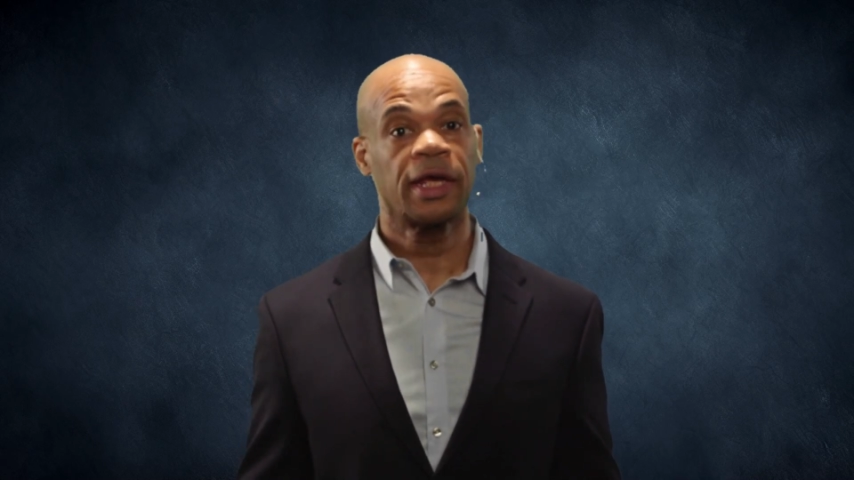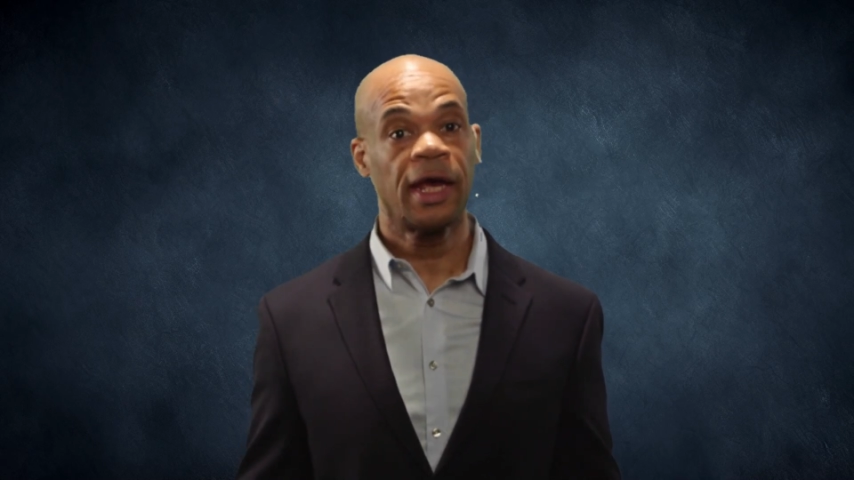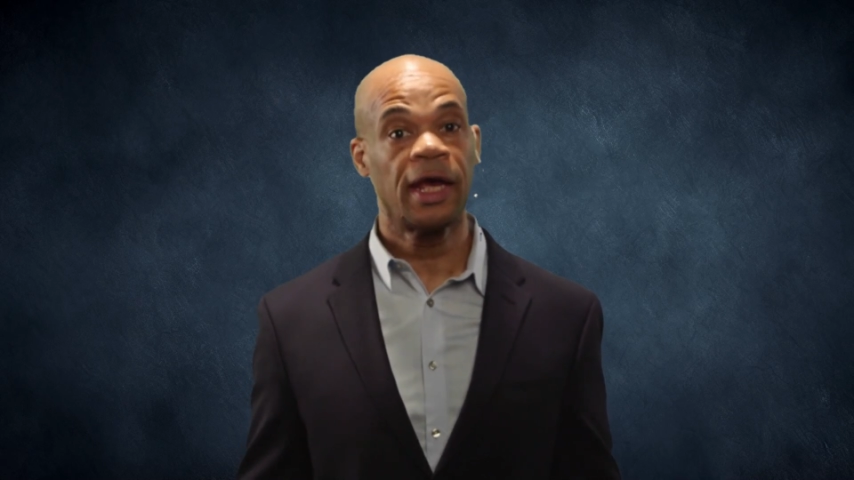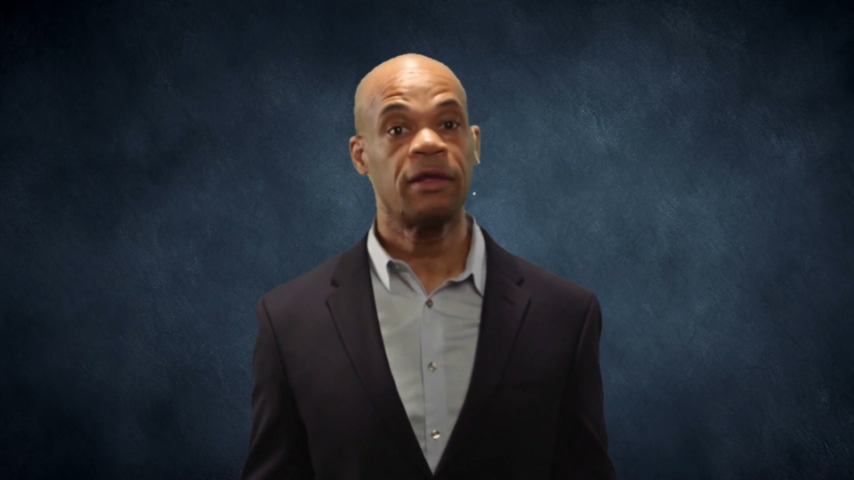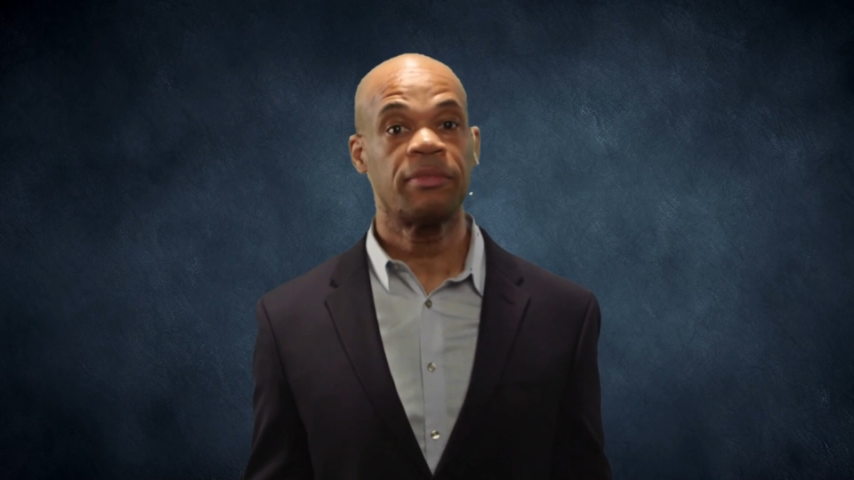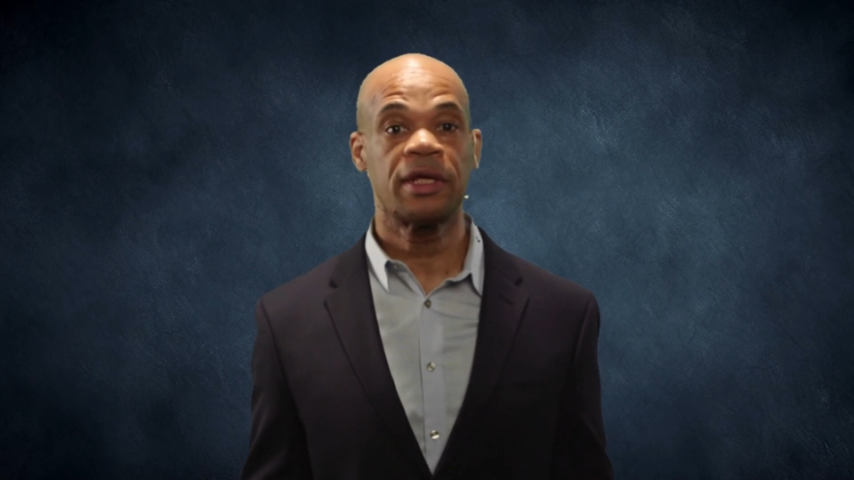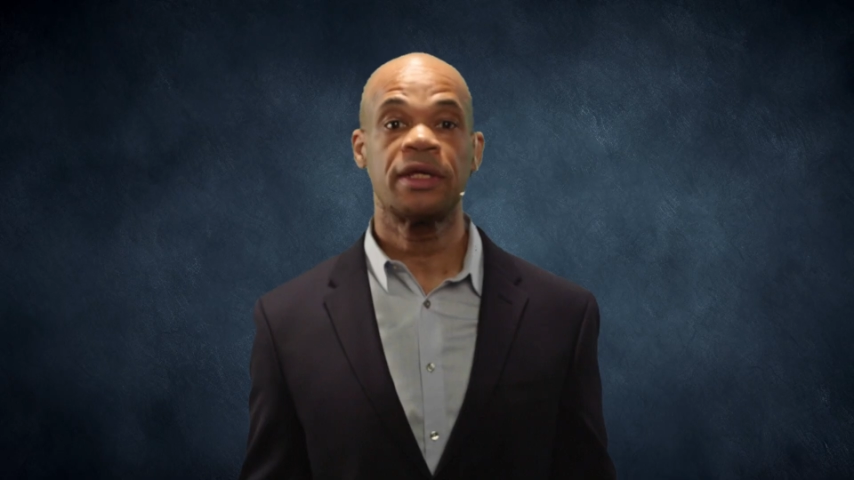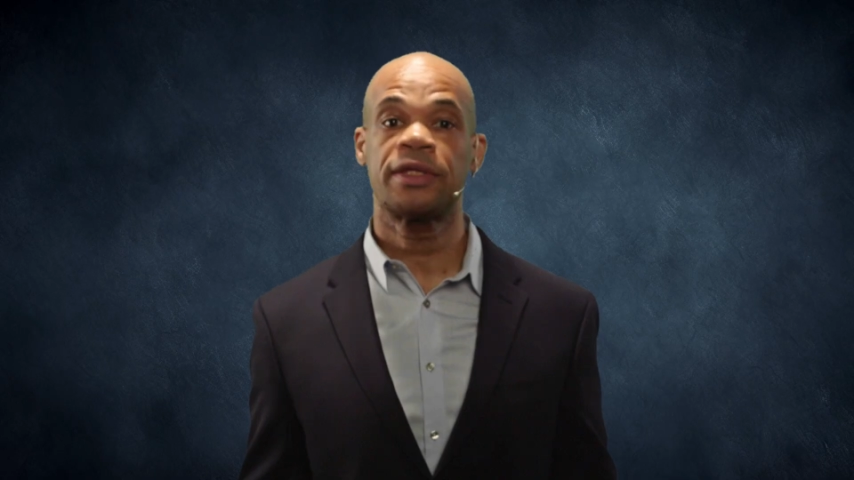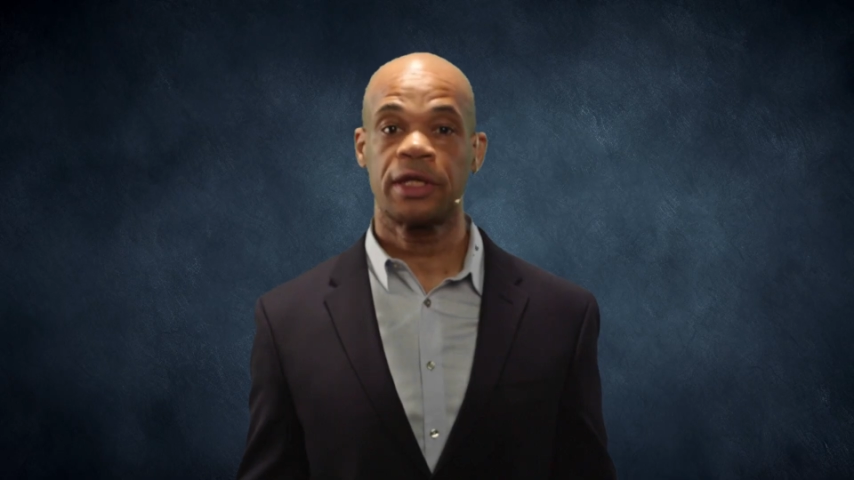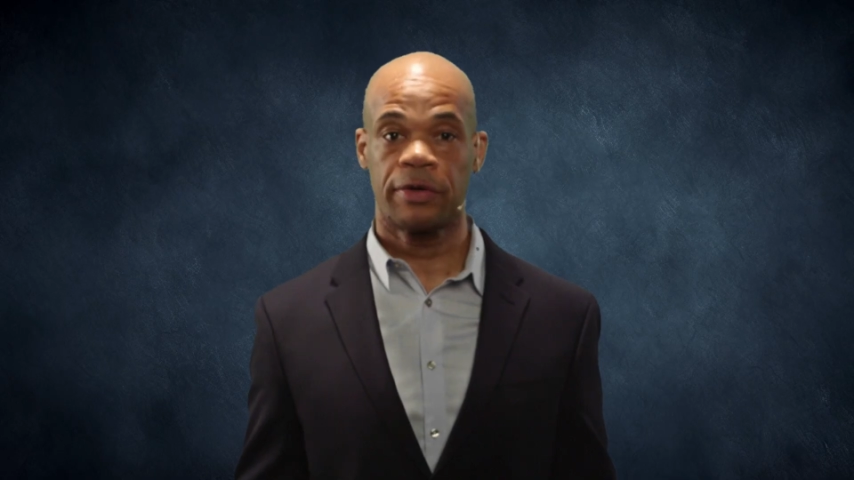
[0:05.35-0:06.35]
can be
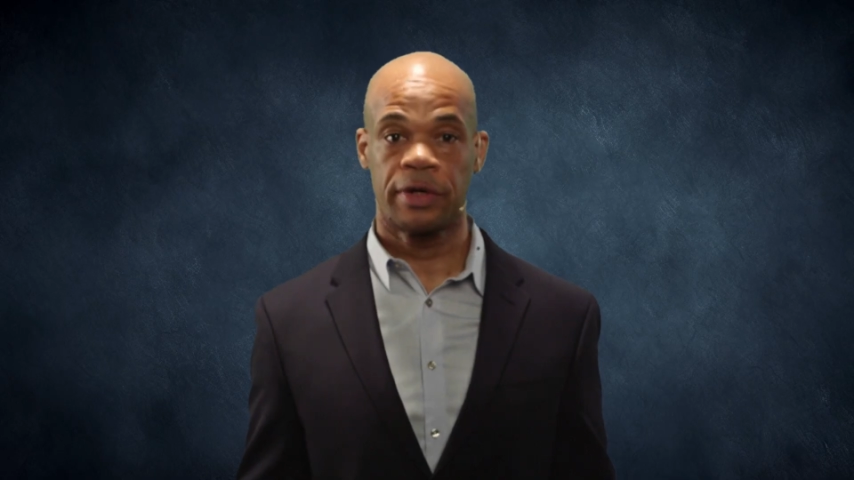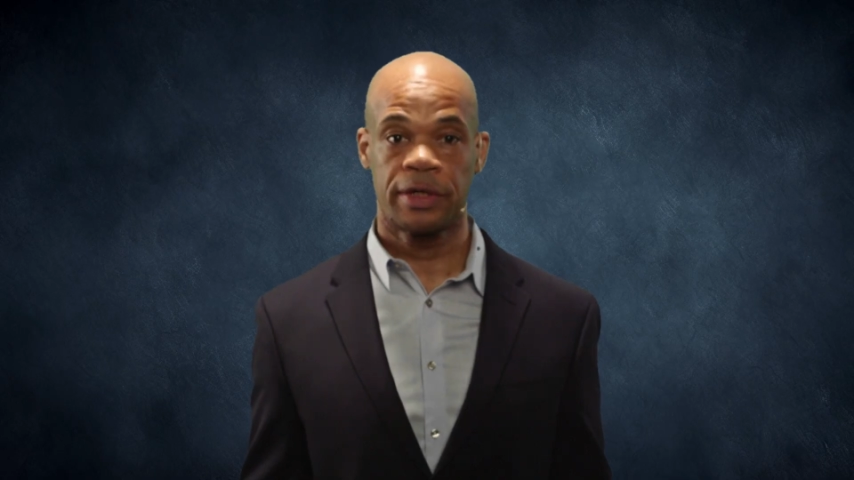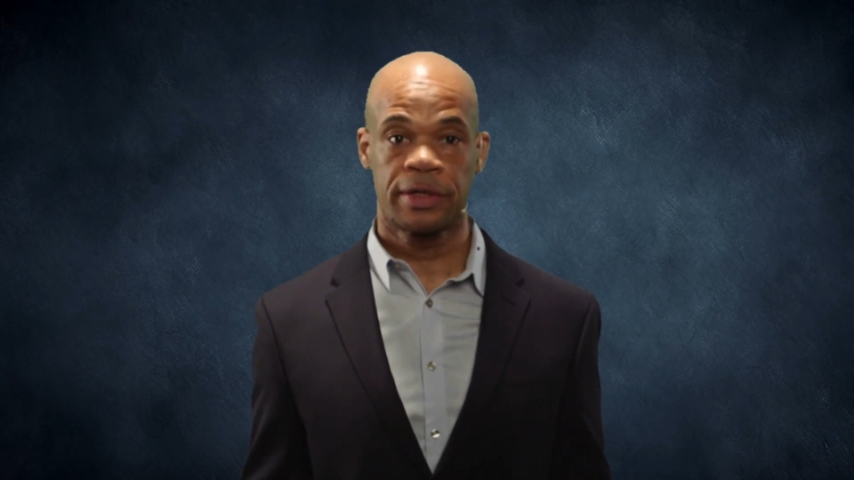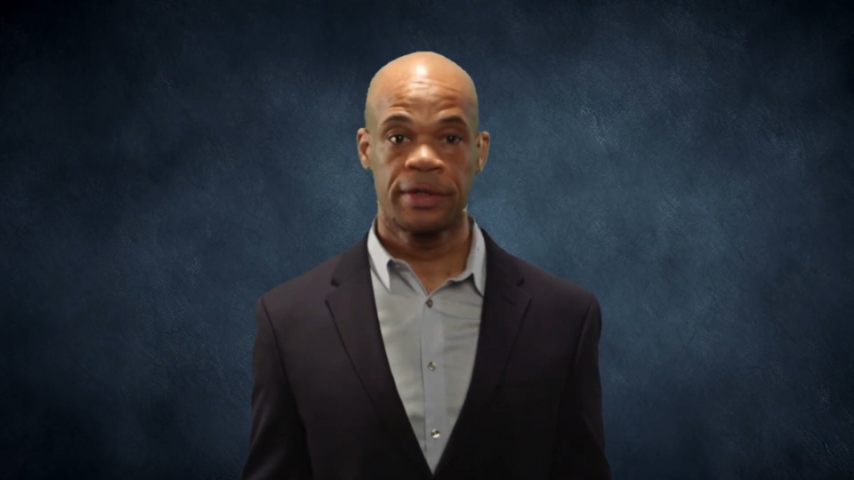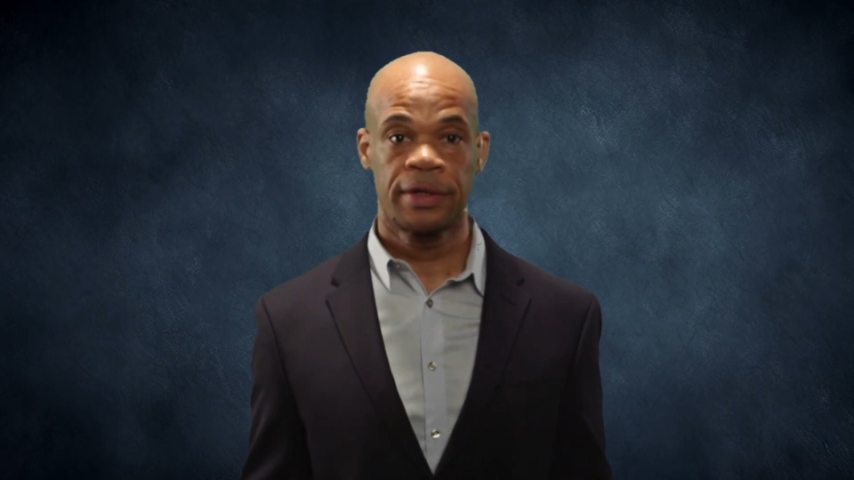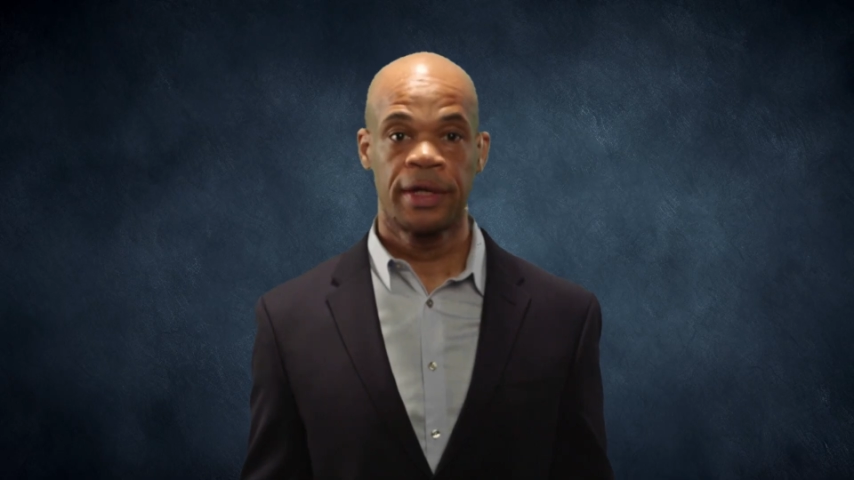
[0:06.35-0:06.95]
serious.